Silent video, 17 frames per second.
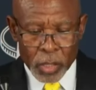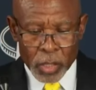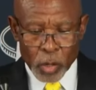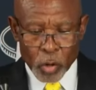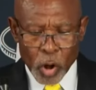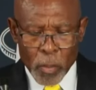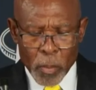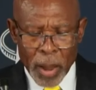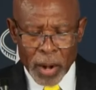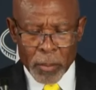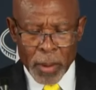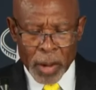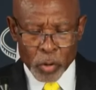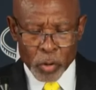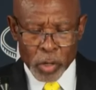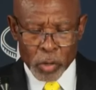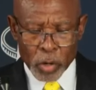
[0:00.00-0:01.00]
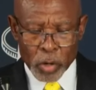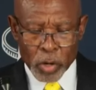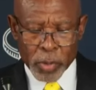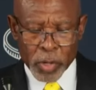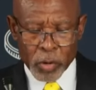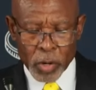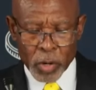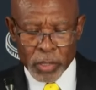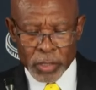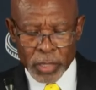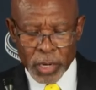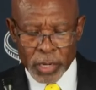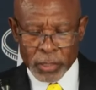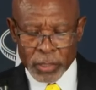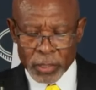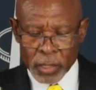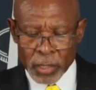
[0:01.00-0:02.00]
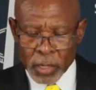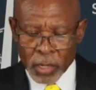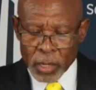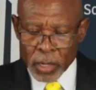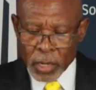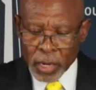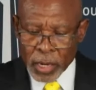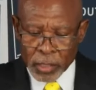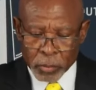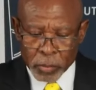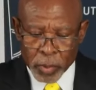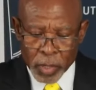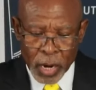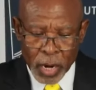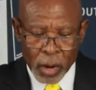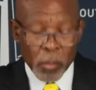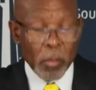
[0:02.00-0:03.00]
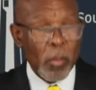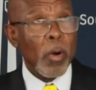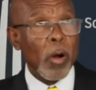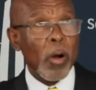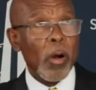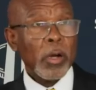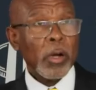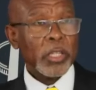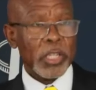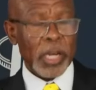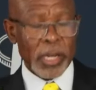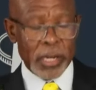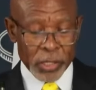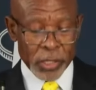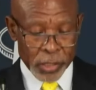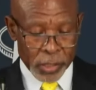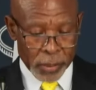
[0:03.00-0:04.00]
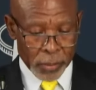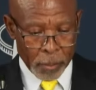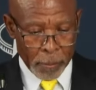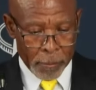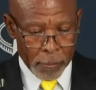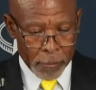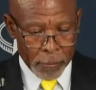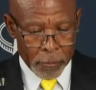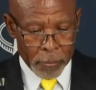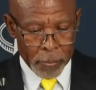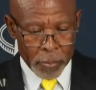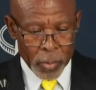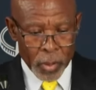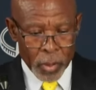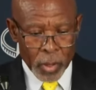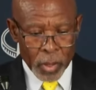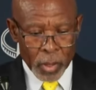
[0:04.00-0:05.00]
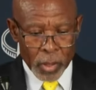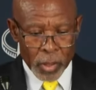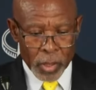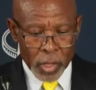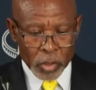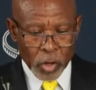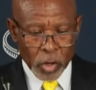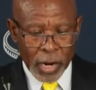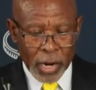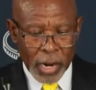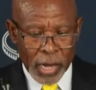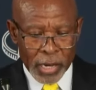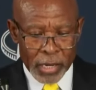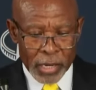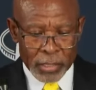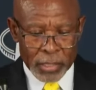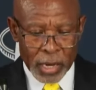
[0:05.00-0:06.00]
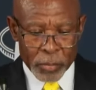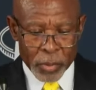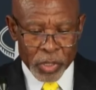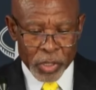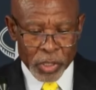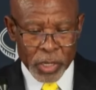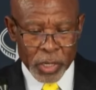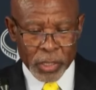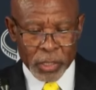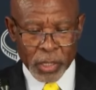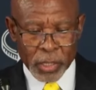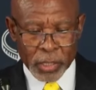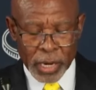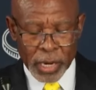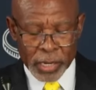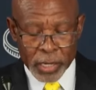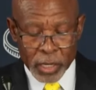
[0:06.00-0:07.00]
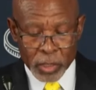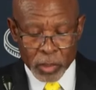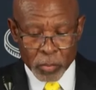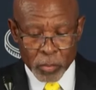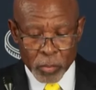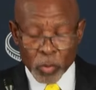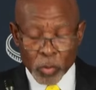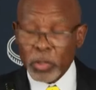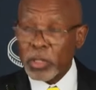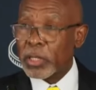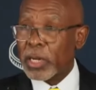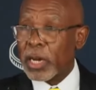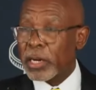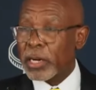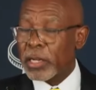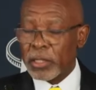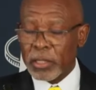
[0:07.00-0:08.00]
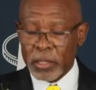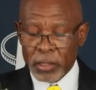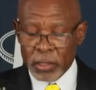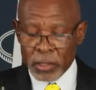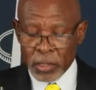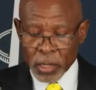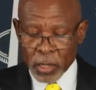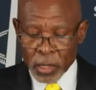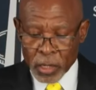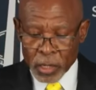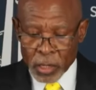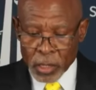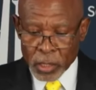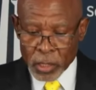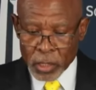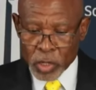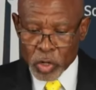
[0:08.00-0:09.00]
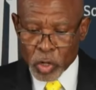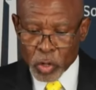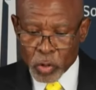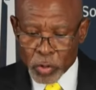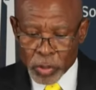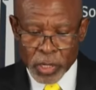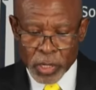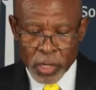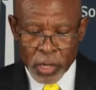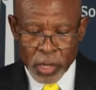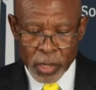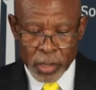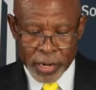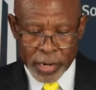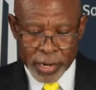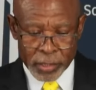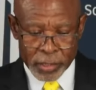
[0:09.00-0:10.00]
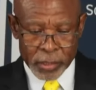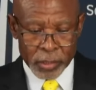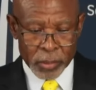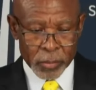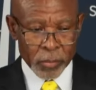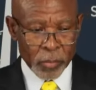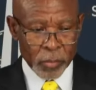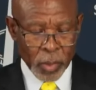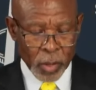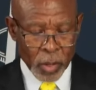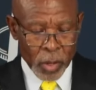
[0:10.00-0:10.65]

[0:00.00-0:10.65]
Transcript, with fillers: the global macroeconomic context has become more challenging. The dollar has appreciated against most currencies, including the rand.